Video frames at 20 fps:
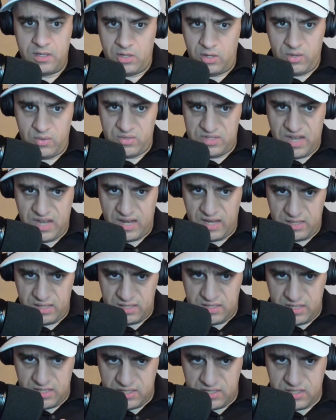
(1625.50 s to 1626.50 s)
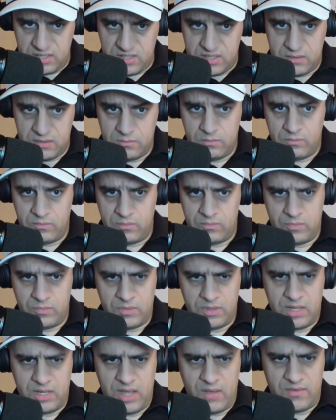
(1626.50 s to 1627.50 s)
he was taking the distance.
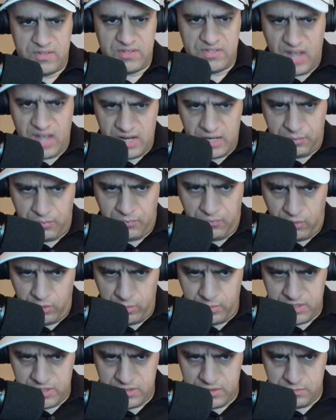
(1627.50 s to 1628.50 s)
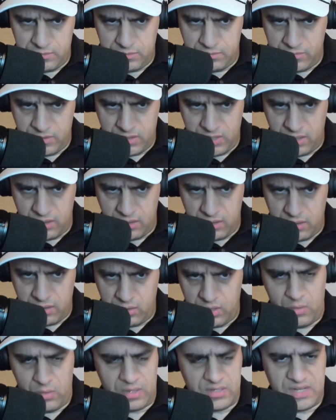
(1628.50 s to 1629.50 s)
He gave a solid performance.
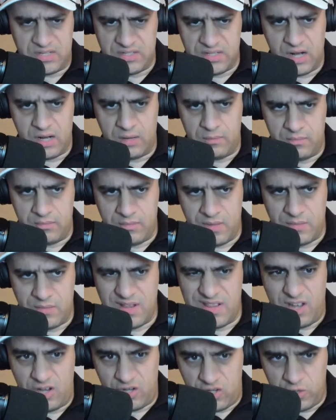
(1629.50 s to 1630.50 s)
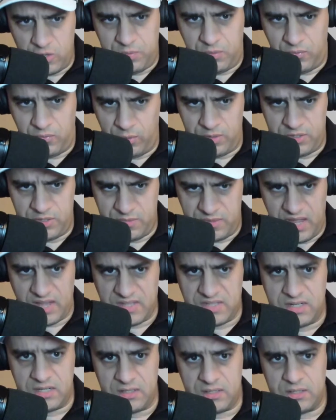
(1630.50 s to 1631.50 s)
Or I would say solid, maybe a good performance, but
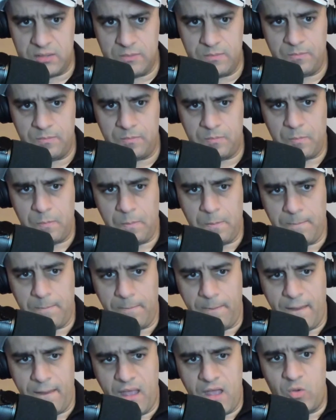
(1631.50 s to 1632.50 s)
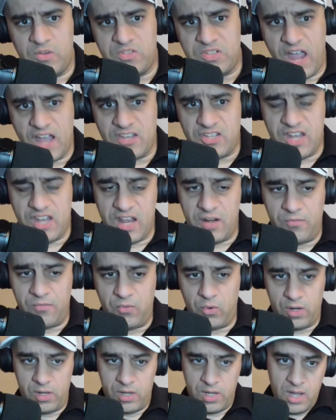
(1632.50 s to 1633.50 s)
that's it. Was actually headed
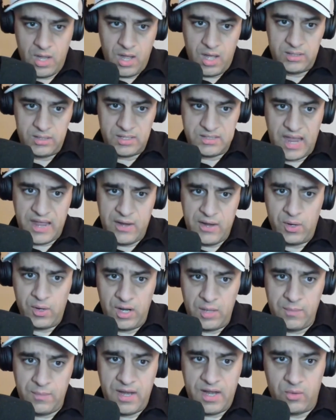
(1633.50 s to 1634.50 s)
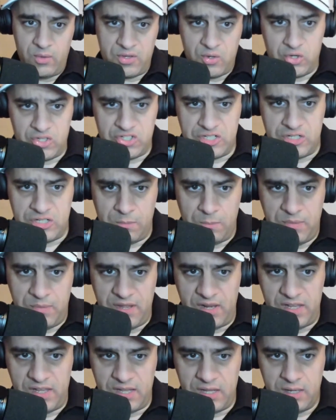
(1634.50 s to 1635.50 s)
for a title eliminator with Christian and
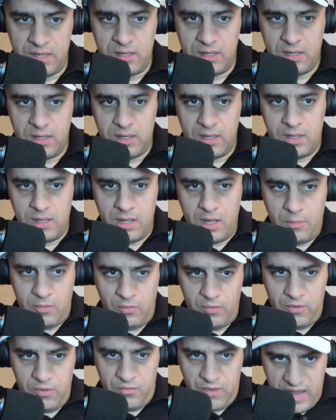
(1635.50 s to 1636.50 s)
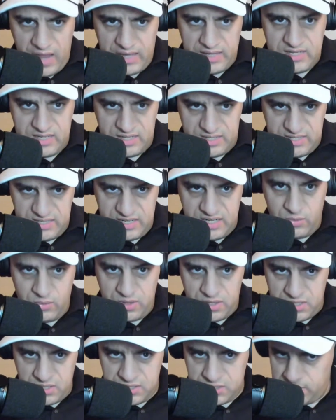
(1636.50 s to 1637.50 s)
Billy if had he
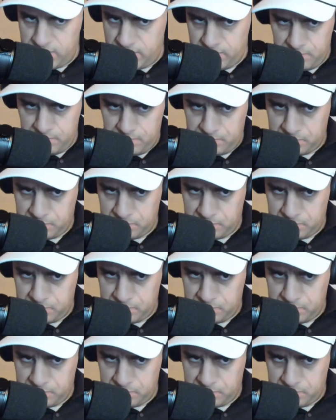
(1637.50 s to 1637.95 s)
succeeded with this.